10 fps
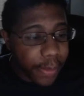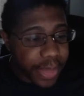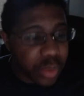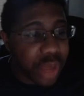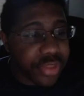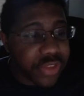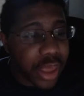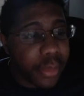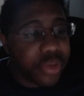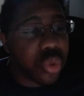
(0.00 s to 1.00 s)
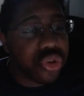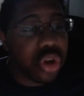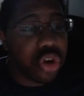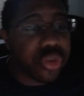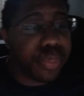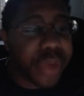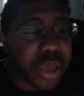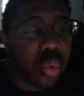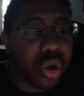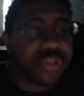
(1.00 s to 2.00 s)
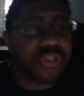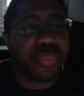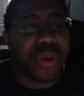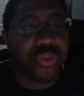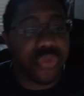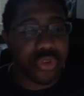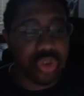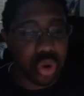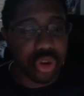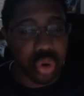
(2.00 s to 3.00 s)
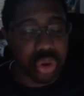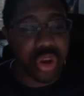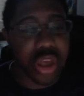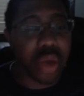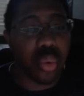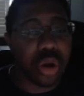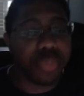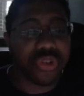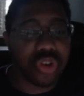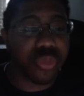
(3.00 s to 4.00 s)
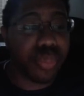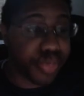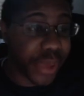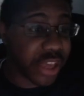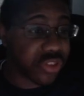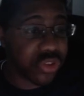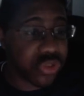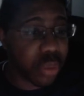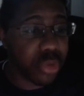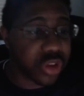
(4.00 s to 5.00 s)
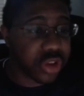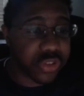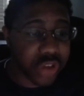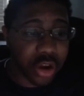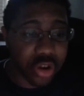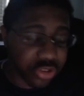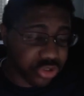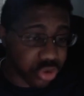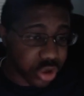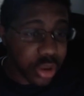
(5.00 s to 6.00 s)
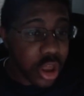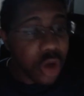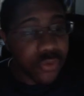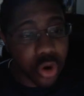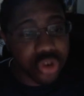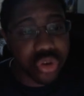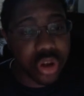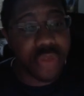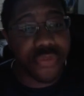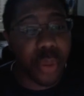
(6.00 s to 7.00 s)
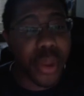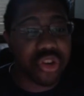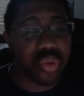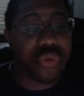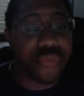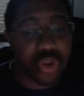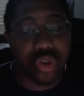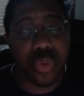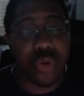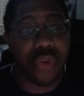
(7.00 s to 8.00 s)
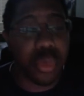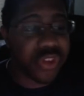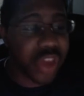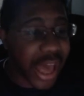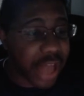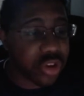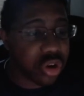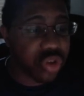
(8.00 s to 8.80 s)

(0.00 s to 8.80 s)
We have this. Elemental was close to being one of Disney's biggest flaws in 2023 and one of Pixar's biggest stumbles in its entire history. Fortunately, the film managed to reverse the performance it had during its